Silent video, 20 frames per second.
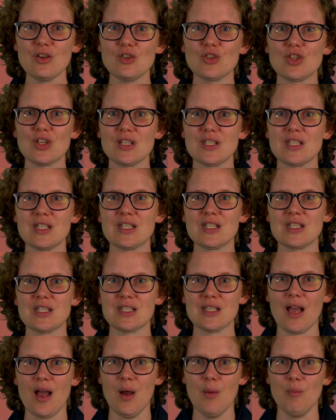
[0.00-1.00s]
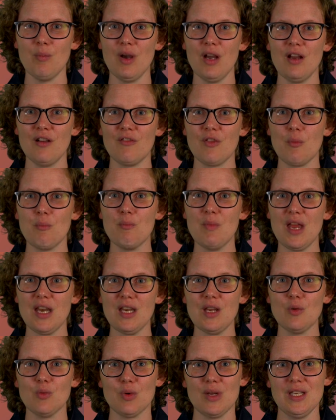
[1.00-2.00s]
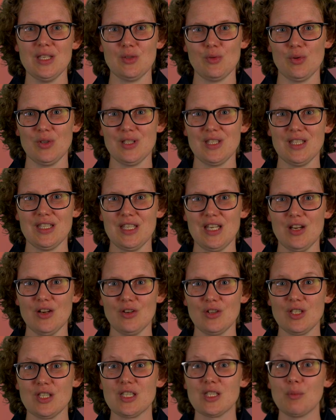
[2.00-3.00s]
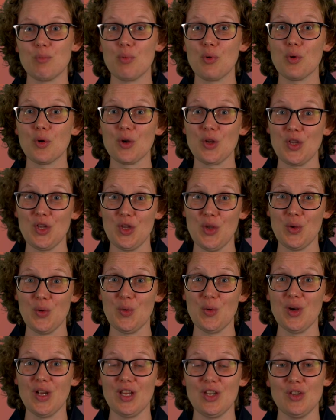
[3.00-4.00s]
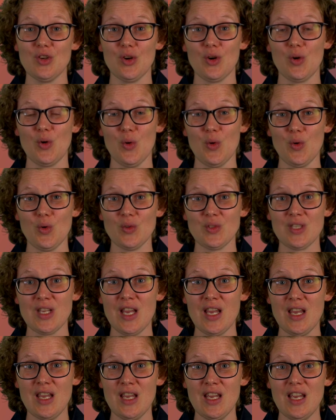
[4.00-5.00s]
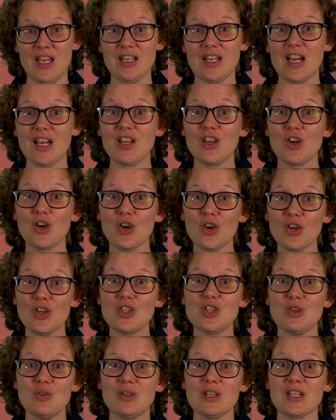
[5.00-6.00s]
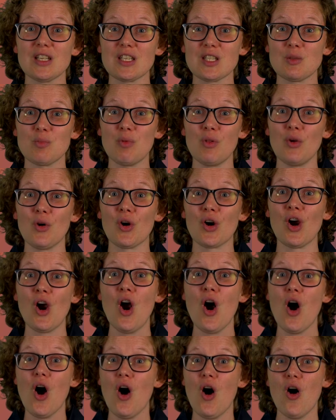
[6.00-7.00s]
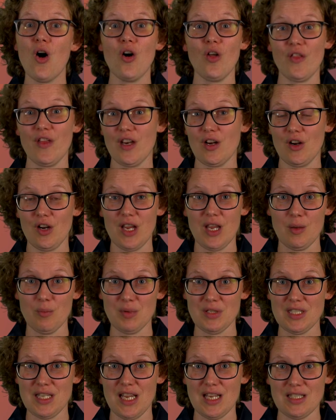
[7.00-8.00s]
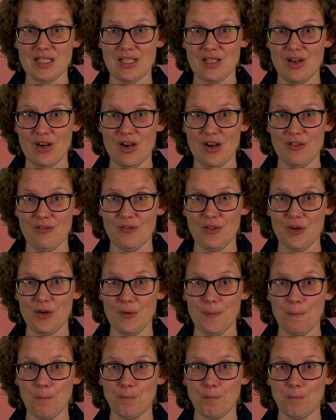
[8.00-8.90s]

are just some of the many resources here to support you in your goals, and I encourage you to explore all that our campus has to offer.